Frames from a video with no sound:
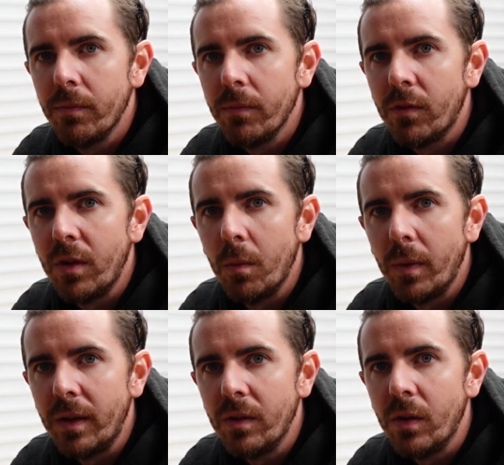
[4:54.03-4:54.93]
see what
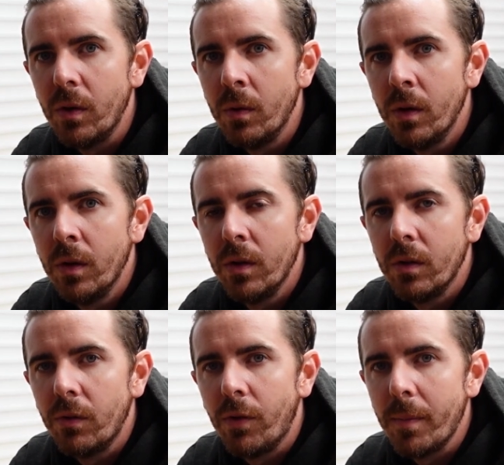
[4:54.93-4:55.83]
we can do
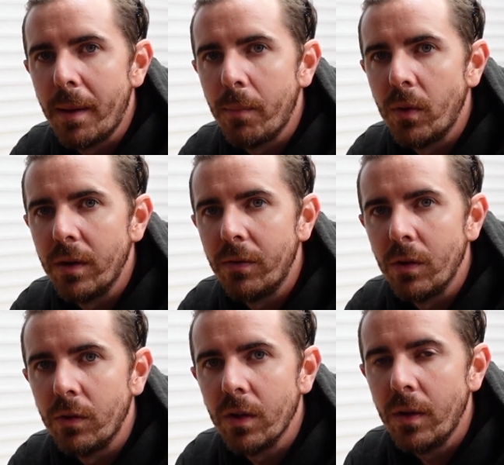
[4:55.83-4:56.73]
from that point of
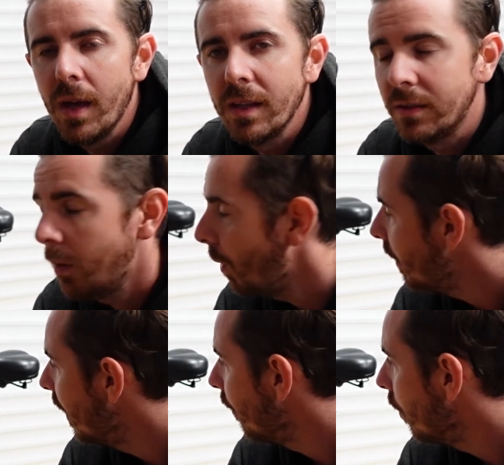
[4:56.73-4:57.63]
view. So yeah, so 1
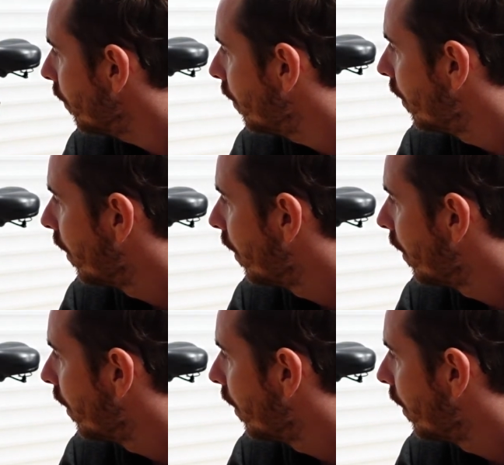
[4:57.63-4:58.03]
year on,